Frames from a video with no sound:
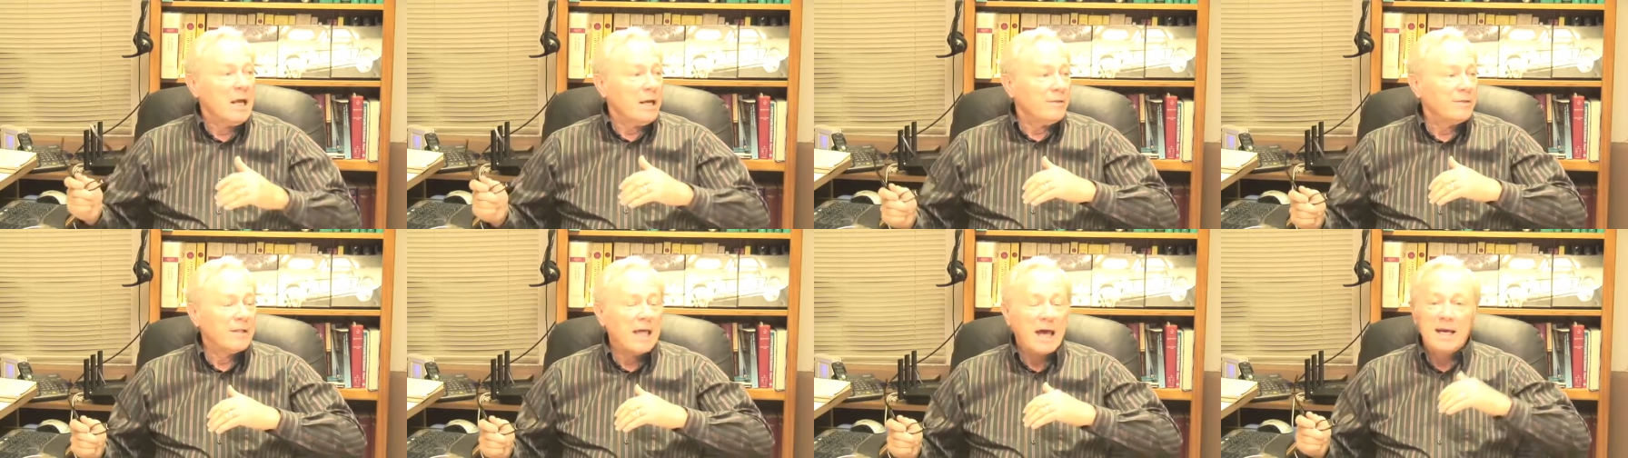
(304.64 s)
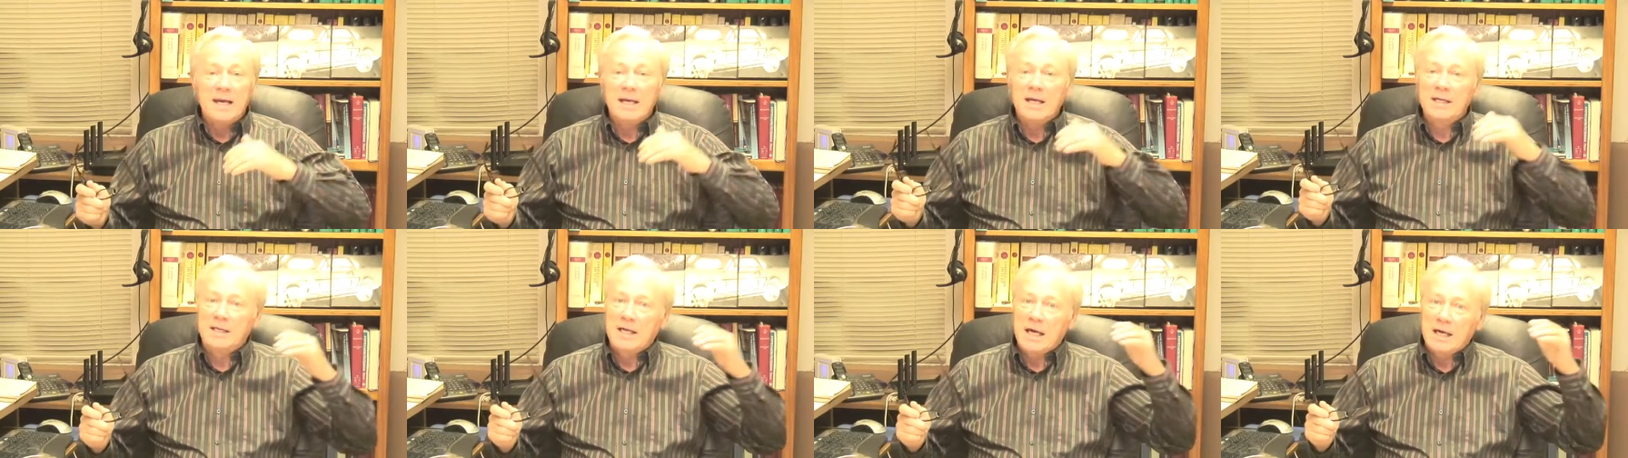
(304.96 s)

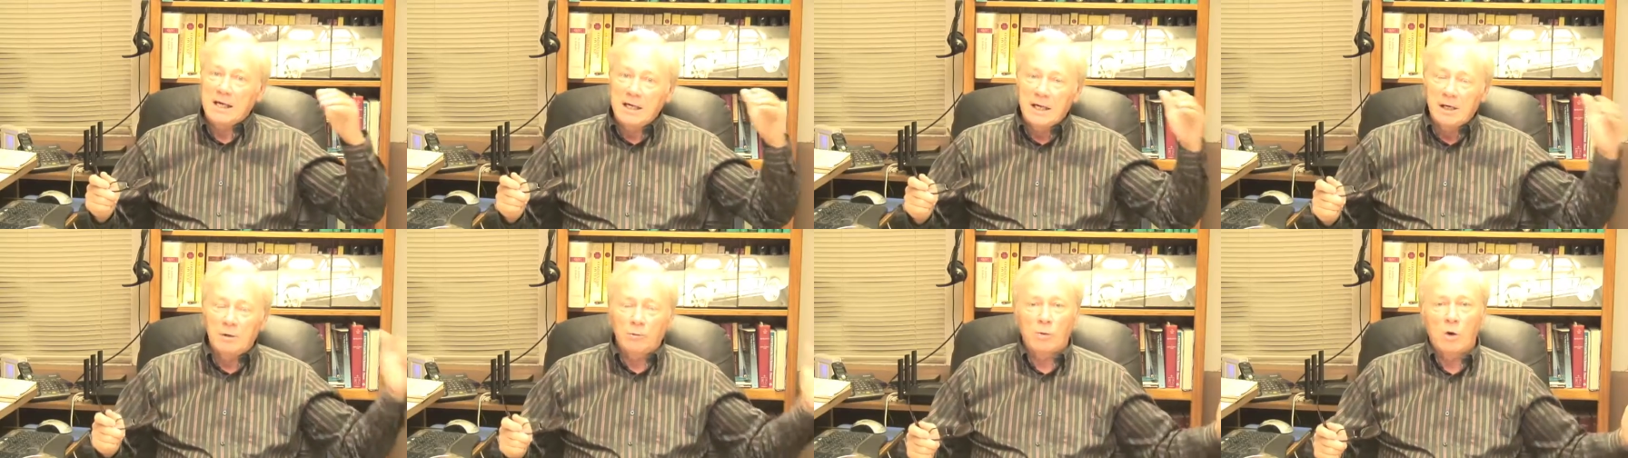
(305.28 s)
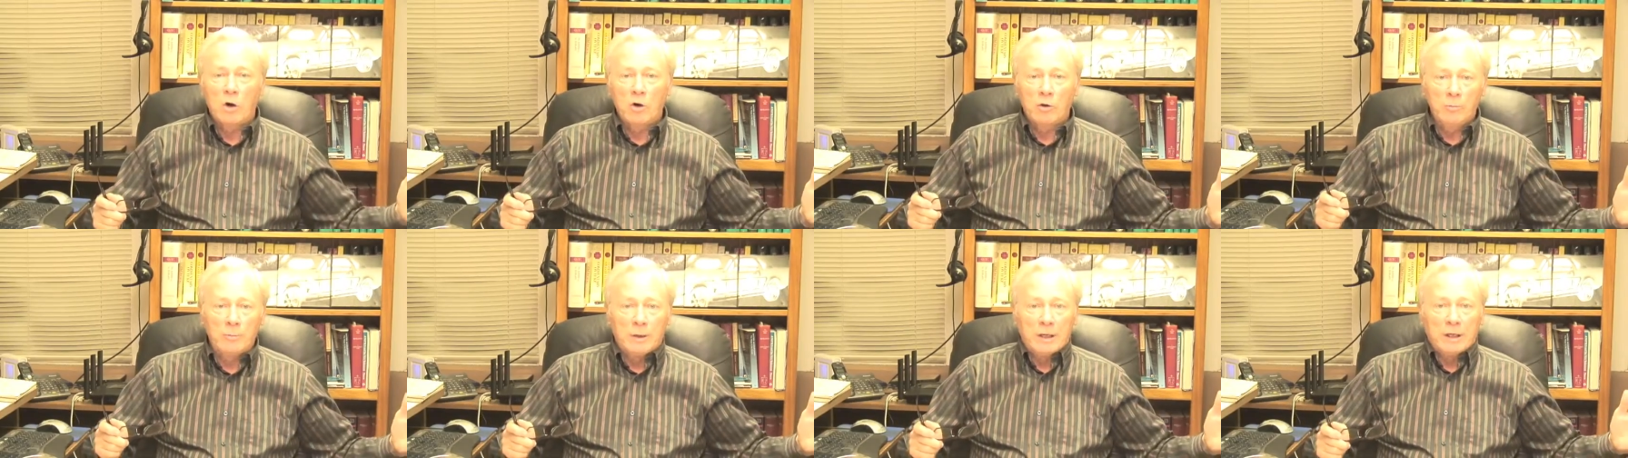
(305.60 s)
that he did in
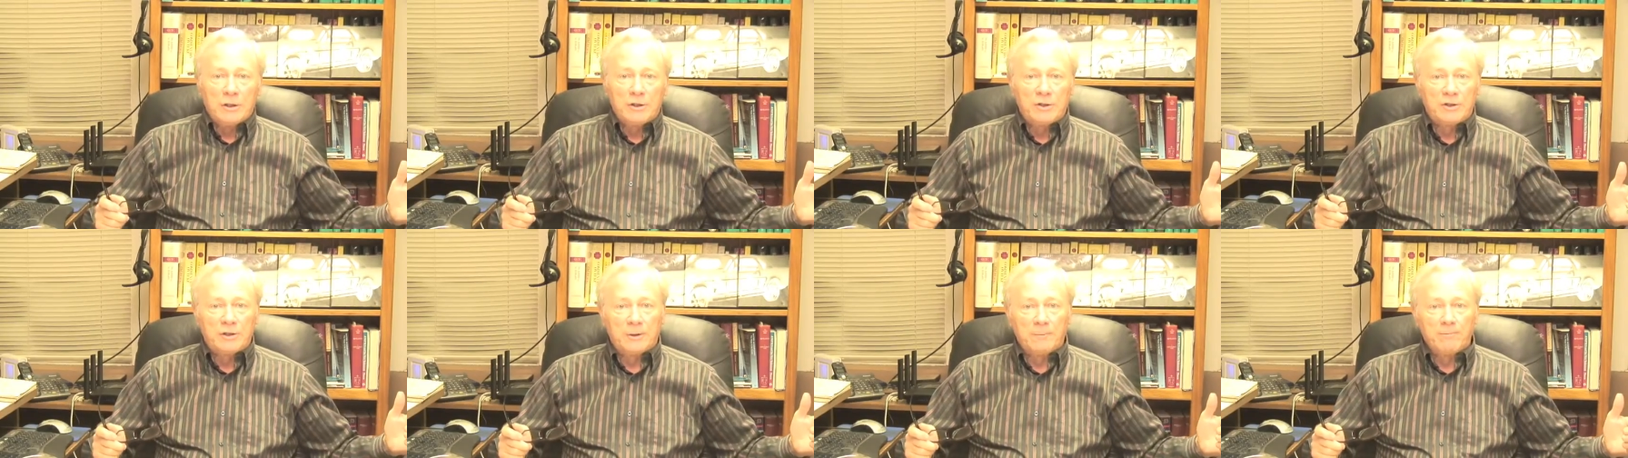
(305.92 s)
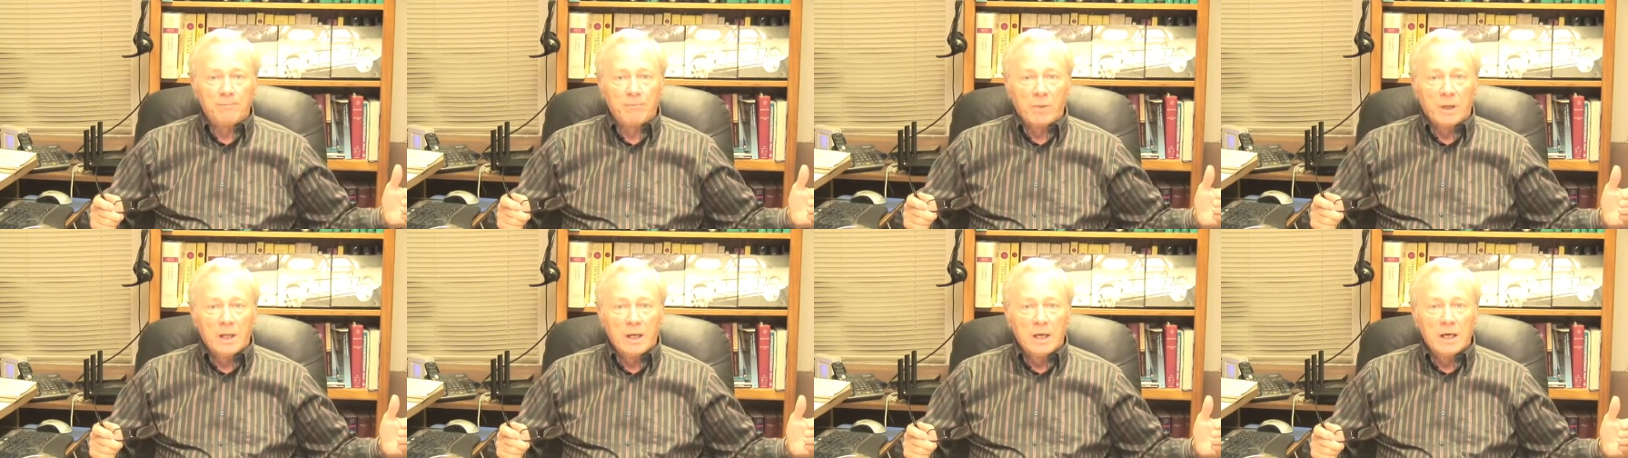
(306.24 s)
Romans.
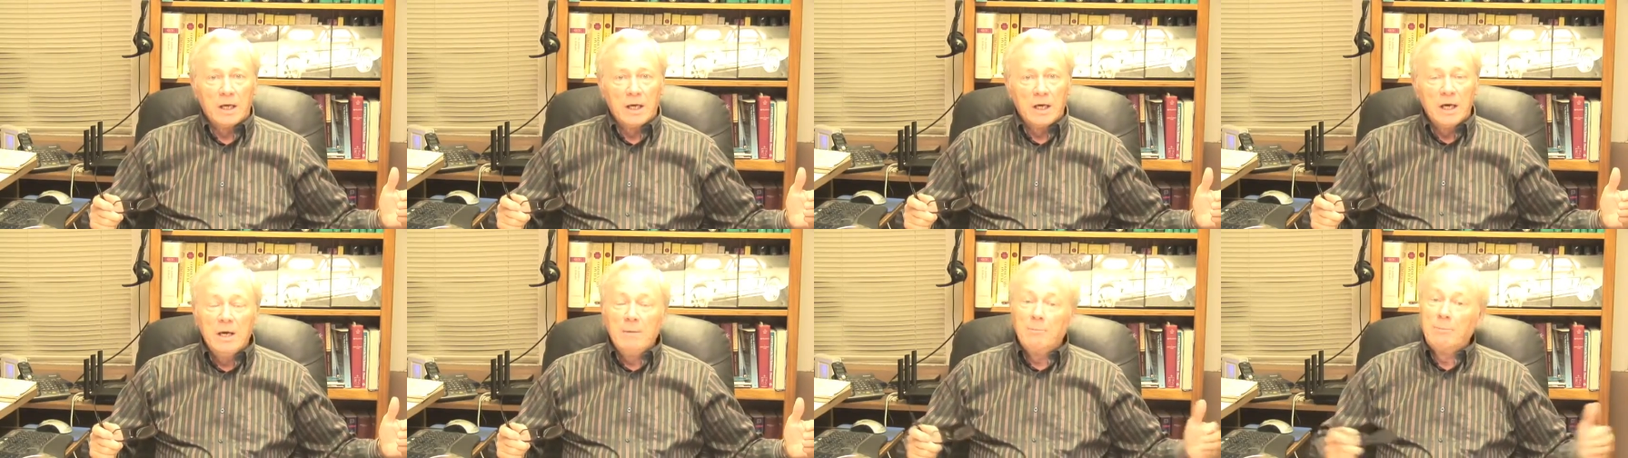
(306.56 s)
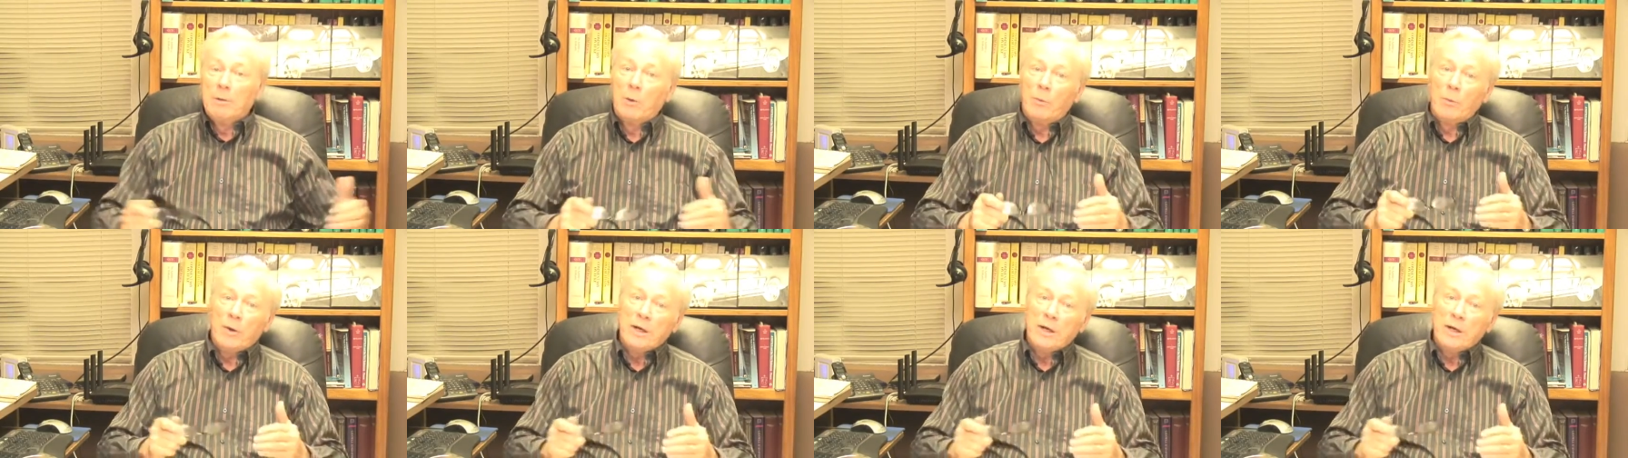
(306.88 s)
But